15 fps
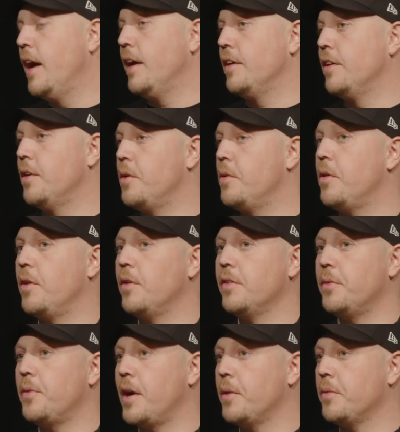you know, all
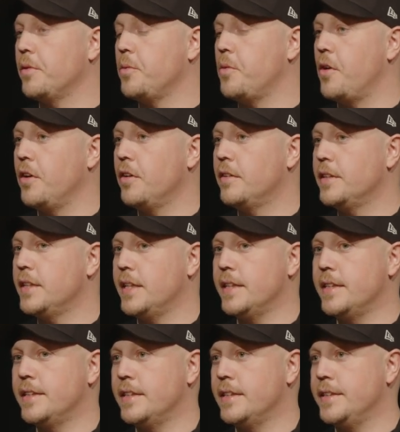around the world.
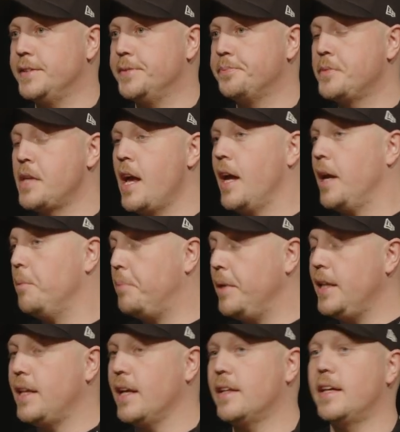And he
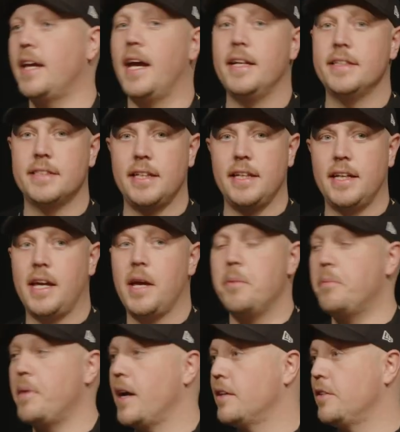beat that case and he
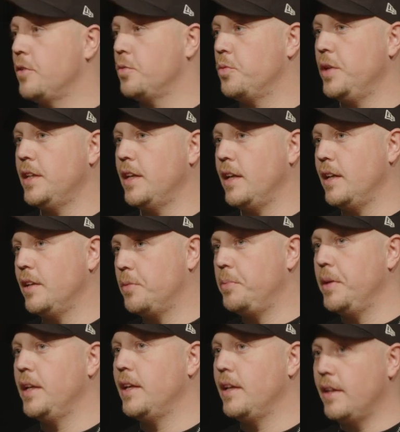came back to Sweden. He's
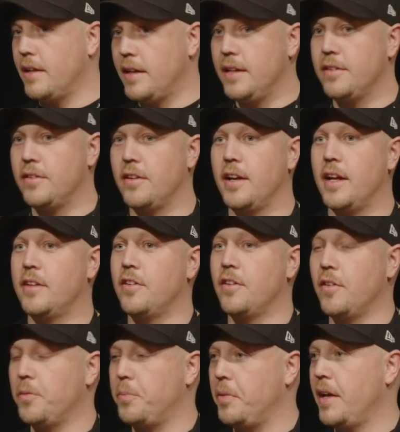been an
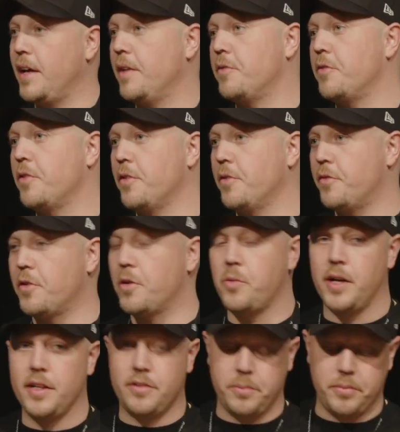international player for
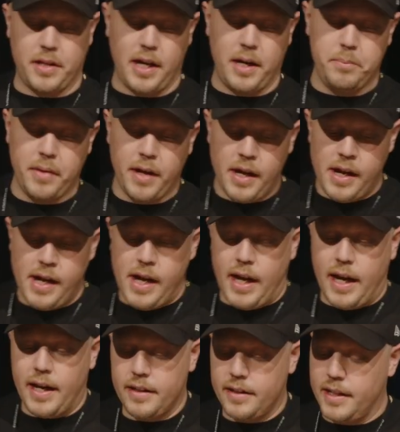quite some time.
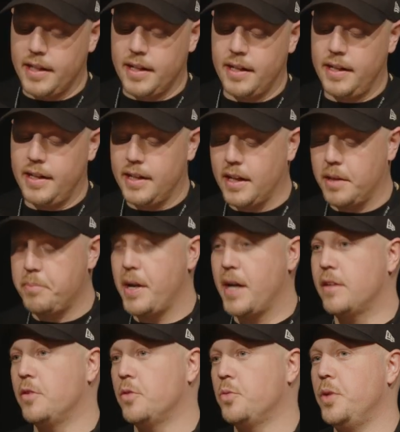And he got
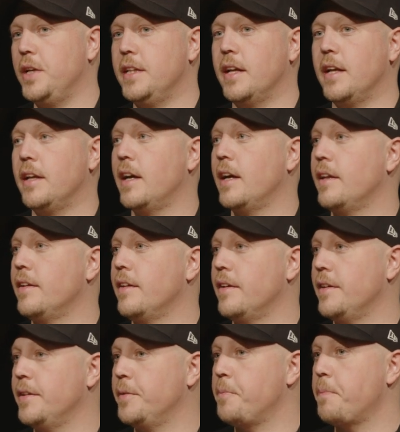back to Sweden.
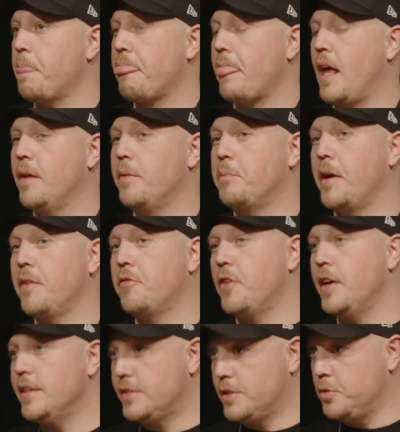And my
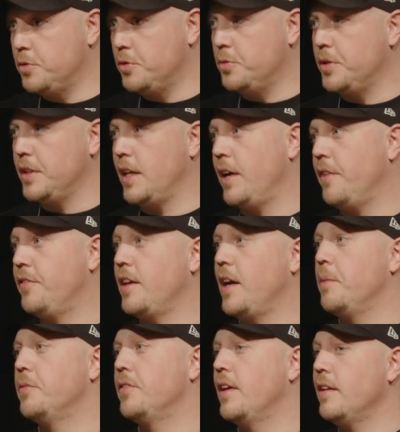friends who are doing
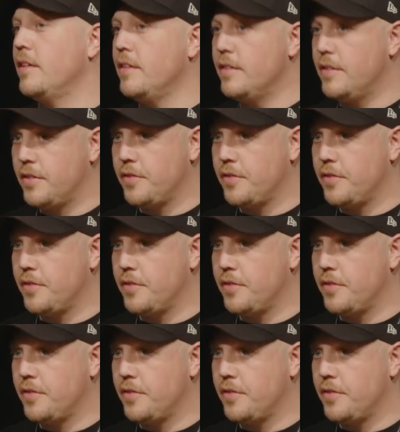lifetime sentence